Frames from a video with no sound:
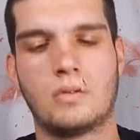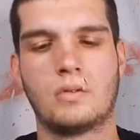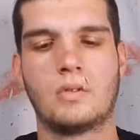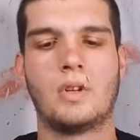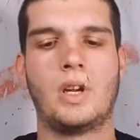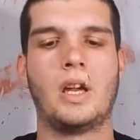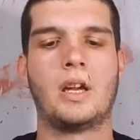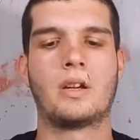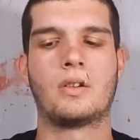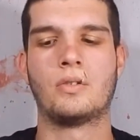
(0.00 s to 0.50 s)

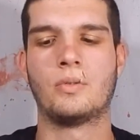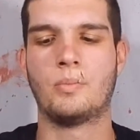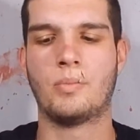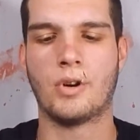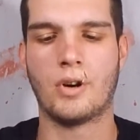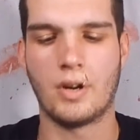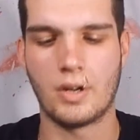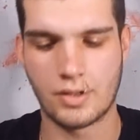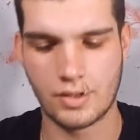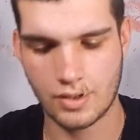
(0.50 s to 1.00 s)
angled
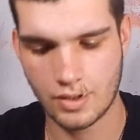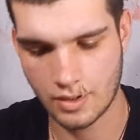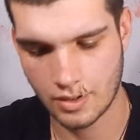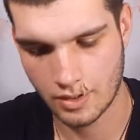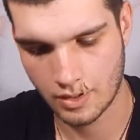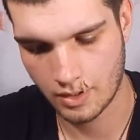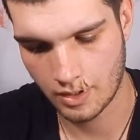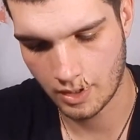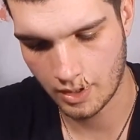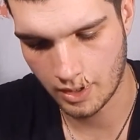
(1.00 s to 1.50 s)
brush
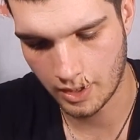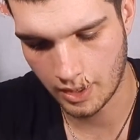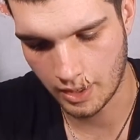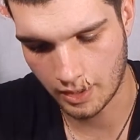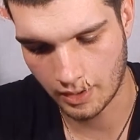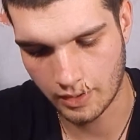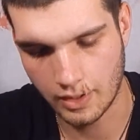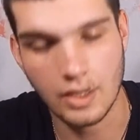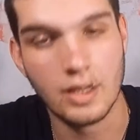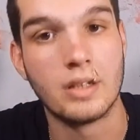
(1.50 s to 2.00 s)
and
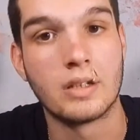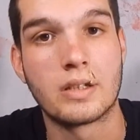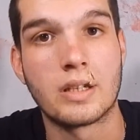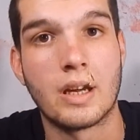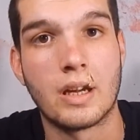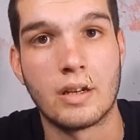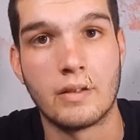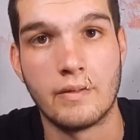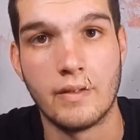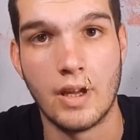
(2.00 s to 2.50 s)
hitting the
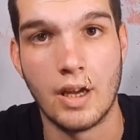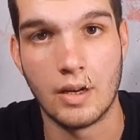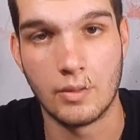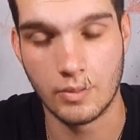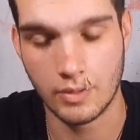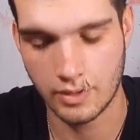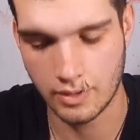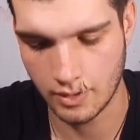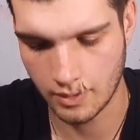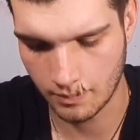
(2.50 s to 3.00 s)
inside of that
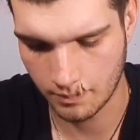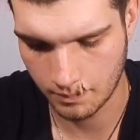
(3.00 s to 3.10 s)
with it.